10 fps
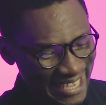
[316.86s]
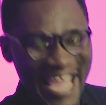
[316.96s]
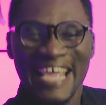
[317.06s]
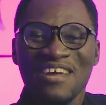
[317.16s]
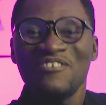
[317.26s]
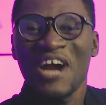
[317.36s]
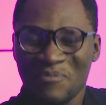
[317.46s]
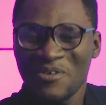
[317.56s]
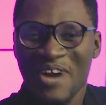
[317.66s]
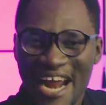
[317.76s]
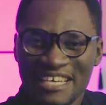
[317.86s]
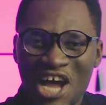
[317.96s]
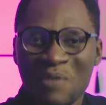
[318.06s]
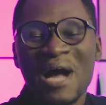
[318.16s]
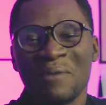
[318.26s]
And he rapping right
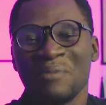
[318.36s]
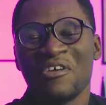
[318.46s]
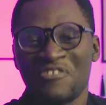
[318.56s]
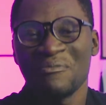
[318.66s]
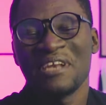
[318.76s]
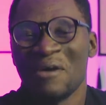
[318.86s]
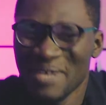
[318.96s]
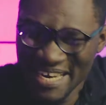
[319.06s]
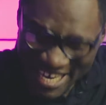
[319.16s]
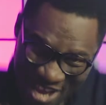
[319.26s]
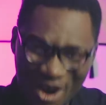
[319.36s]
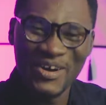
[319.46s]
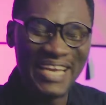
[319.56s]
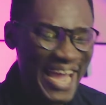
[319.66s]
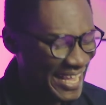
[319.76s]
now, Mama, but show me, I mean,
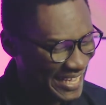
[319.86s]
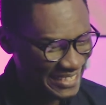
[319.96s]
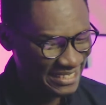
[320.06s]
Leo, like,